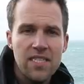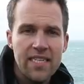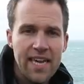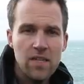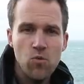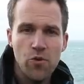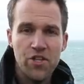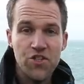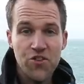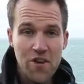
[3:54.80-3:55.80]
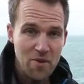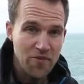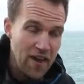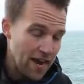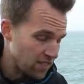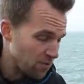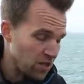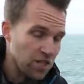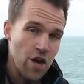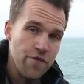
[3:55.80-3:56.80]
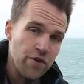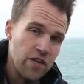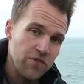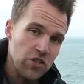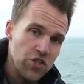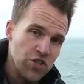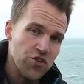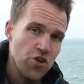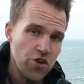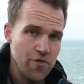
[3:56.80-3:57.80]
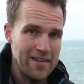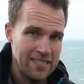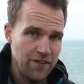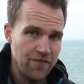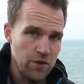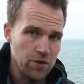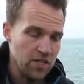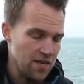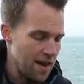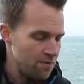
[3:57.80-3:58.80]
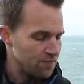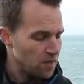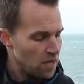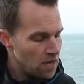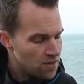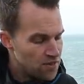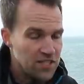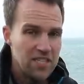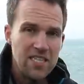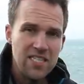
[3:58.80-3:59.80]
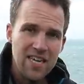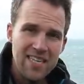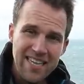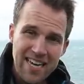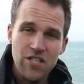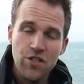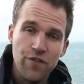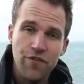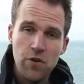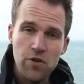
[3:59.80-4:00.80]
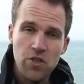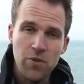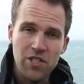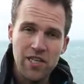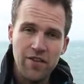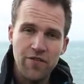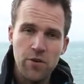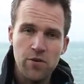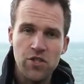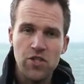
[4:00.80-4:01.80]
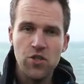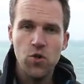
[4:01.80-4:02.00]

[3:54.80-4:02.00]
To get a more extreme effect, I'm going to go for an even stronger ND filter now. This is a 10 stop filter, which Lee filters